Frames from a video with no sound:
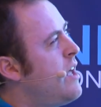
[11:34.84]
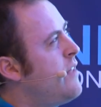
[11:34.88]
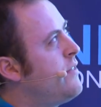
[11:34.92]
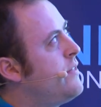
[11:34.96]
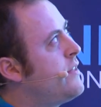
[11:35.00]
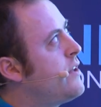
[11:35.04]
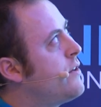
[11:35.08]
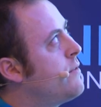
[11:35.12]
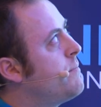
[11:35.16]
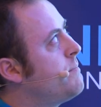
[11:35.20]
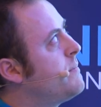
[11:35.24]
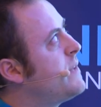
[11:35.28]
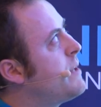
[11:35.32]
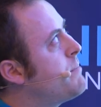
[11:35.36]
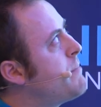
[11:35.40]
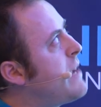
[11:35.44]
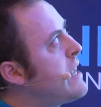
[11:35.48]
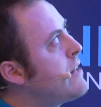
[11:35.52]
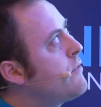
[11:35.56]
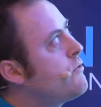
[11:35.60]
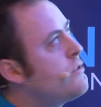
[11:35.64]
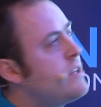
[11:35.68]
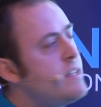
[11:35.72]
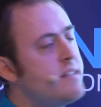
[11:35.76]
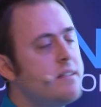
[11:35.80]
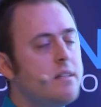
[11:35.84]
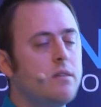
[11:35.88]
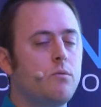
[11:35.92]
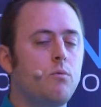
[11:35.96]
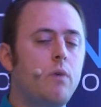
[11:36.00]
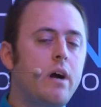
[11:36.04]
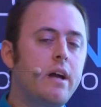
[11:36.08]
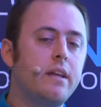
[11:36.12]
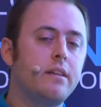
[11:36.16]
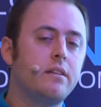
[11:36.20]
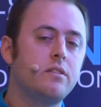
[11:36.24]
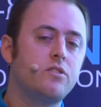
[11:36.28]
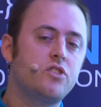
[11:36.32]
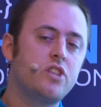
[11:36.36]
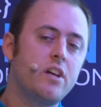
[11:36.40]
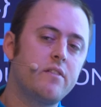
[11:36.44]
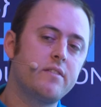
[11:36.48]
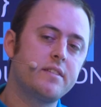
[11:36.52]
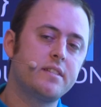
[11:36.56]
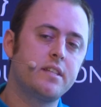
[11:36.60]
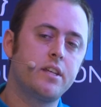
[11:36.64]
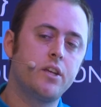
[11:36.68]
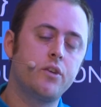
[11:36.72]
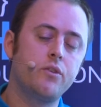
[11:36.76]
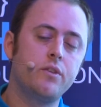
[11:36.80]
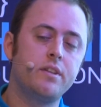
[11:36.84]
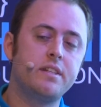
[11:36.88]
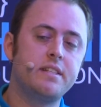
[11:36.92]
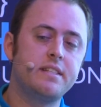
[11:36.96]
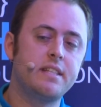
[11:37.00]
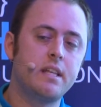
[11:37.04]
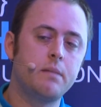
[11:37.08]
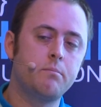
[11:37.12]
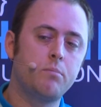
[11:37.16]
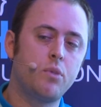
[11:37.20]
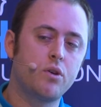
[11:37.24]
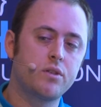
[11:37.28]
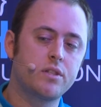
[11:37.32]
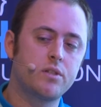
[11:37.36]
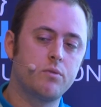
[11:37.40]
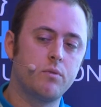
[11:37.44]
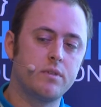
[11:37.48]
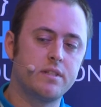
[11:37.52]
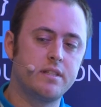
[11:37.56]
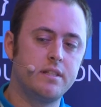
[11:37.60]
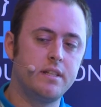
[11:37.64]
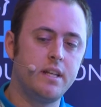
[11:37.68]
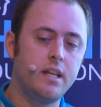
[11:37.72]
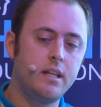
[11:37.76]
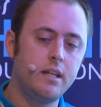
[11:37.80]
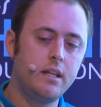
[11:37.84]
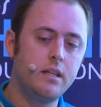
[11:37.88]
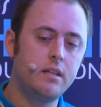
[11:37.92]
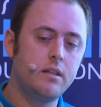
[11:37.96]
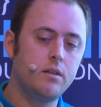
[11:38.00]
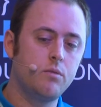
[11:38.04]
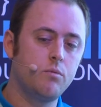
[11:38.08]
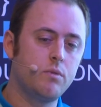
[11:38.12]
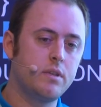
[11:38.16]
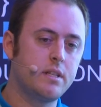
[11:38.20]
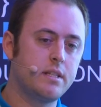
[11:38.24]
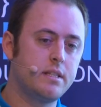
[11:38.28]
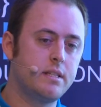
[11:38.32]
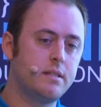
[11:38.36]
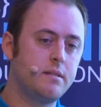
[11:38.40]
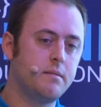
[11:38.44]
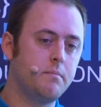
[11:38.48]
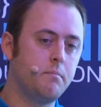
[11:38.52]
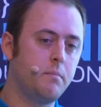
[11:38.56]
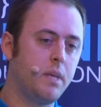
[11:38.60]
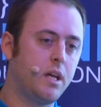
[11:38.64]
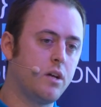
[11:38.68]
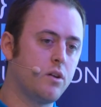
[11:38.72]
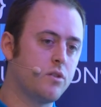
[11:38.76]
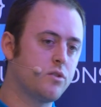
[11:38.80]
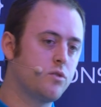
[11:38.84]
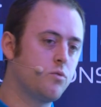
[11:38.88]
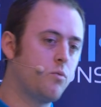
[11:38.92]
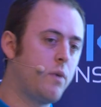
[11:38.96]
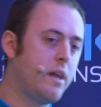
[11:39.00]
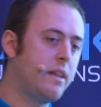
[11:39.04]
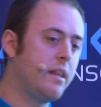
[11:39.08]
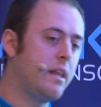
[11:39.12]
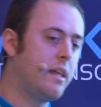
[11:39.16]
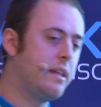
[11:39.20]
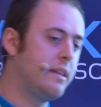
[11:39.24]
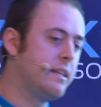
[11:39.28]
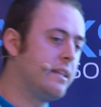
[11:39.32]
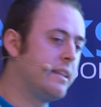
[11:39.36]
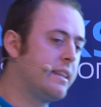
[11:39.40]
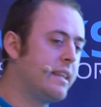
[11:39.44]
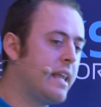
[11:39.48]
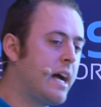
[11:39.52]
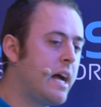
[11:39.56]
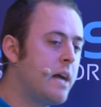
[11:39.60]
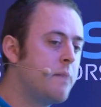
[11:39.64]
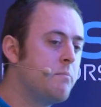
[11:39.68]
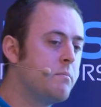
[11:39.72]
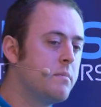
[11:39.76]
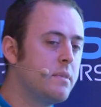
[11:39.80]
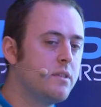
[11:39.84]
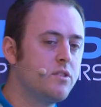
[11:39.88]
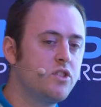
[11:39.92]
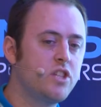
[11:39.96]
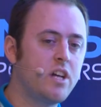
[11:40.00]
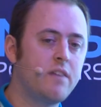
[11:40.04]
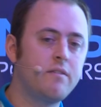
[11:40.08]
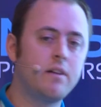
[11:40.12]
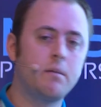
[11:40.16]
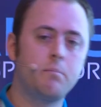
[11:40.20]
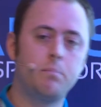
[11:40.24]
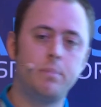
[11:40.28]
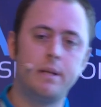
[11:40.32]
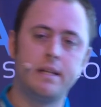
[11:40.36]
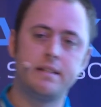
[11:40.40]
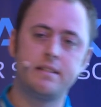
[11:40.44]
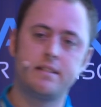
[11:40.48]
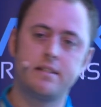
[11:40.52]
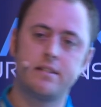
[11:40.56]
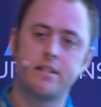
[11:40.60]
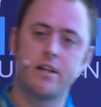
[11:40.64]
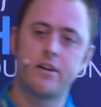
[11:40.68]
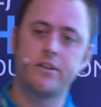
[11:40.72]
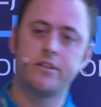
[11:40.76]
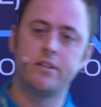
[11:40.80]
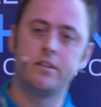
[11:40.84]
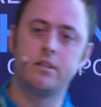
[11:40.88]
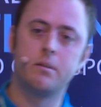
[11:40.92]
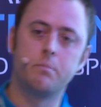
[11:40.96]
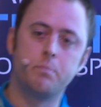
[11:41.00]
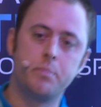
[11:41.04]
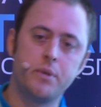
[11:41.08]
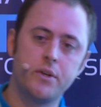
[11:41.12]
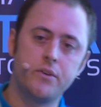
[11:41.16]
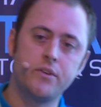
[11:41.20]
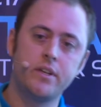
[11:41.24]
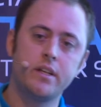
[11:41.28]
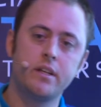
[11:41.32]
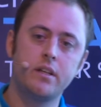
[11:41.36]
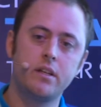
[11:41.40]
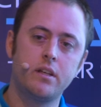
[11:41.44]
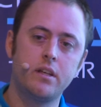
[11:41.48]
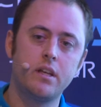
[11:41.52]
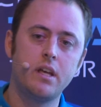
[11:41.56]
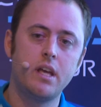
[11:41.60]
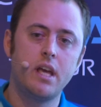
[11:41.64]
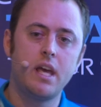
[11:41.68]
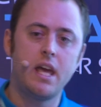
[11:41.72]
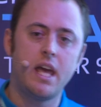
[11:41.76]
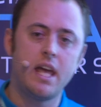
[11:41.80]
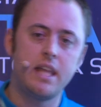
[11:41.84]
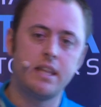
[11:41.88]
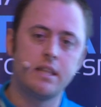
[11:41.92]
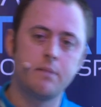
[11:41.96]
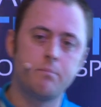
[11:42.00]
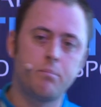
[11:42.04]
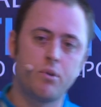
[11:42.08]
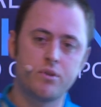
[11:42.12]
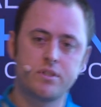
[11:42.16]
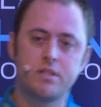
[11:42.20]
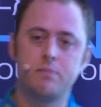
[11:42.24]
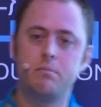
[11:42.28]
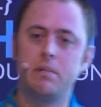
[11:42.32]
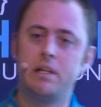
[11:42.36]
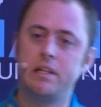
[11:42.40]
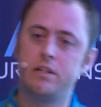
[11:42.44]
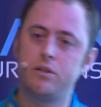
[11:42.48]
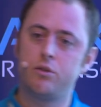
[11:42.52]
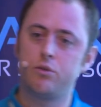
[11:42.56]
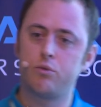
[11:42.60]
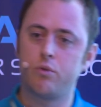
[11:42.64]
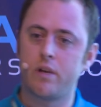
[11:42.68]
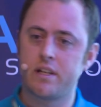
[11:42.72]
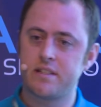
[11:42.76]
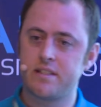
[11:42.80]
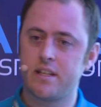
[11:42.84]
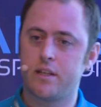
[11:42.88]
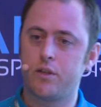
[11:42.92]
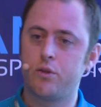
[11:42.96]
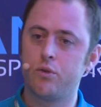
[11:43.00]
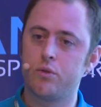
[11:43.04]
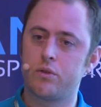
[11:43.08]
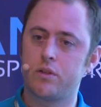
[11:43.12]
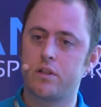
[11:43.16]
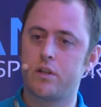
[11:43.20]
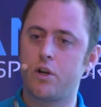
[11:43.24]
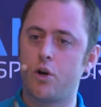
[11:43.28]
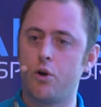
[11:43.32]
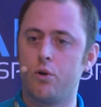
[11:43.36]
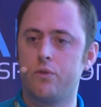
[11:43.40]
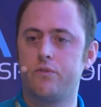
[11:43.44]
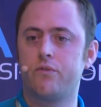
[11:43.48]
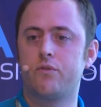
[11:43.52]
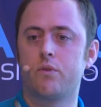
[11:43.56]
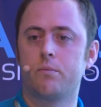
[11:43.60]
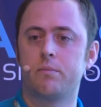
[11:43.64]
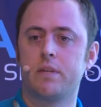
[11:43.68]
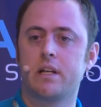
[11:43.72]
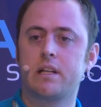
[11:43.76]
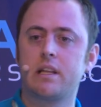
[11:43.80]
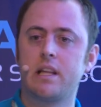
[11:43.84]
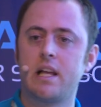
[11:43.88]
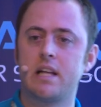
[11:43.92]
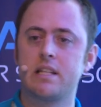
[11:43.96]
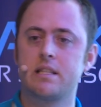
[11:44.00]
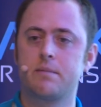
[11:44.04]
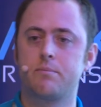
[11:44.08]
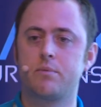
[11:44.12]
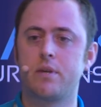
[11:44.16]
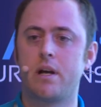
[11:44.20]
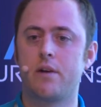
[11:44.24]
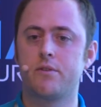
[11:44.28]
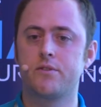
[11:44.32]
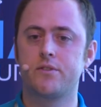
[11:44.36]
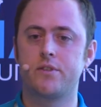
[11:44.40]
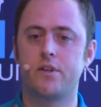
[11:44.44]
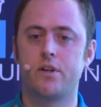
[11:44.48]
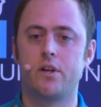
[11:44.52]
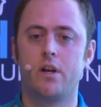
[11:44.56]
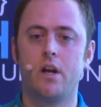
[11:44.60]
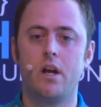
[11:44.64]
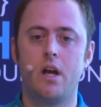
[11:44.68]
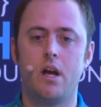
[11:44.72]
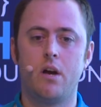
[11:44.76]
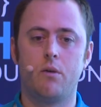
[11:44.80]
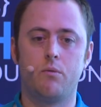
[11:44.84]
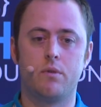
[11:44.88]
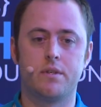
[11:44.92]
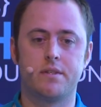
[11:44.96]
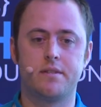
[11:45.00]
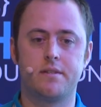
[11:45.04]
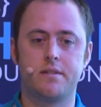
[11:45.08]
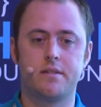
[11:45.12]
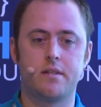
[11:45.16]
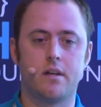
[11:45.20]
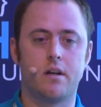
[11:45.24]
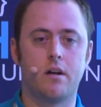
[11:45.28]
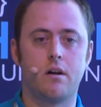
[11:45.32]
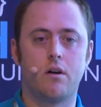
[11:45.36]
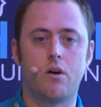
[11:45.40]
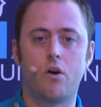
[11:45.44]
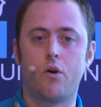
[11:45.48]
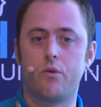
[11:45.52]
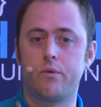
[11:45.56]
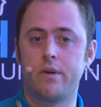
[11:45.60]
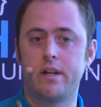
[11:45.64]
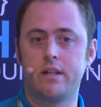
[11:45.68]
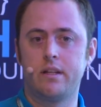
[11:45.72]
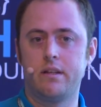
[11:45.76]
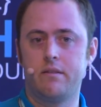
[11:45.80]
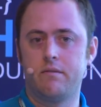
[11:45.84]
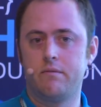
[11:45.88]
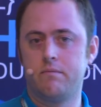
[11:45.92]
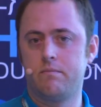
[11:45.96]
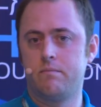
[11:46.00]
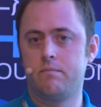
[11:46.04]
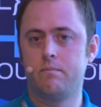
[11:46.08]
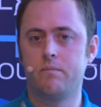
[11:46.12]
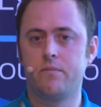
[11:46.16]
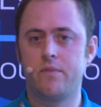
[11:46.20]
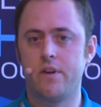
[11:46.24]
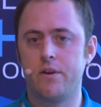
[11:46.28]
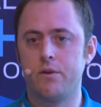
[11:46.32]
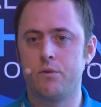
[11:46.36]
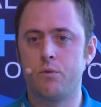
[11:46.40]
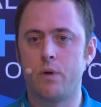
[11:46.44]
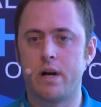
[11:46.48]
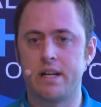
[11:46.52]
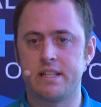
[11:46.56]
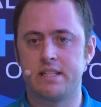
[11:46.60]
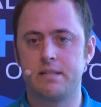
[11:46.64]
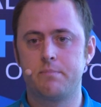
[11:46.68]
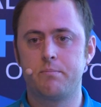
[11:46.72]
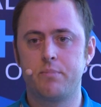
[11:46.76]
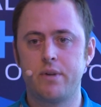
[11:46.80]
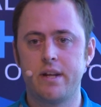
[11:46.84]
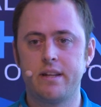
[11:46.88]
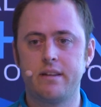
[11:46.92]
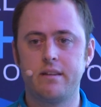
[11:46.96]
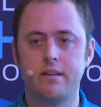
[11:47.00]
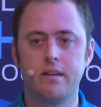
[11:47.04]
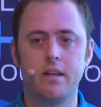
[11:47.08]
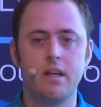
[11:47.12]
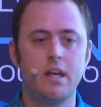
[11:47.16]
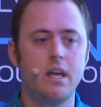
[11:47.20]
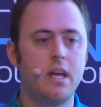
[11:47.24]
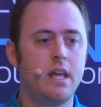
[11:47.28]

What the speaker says: the main reason why the Java Security Sandbox was needed was because when at the time Java applets started appearing and the possibility to execute code from the client's browser was already very widespread,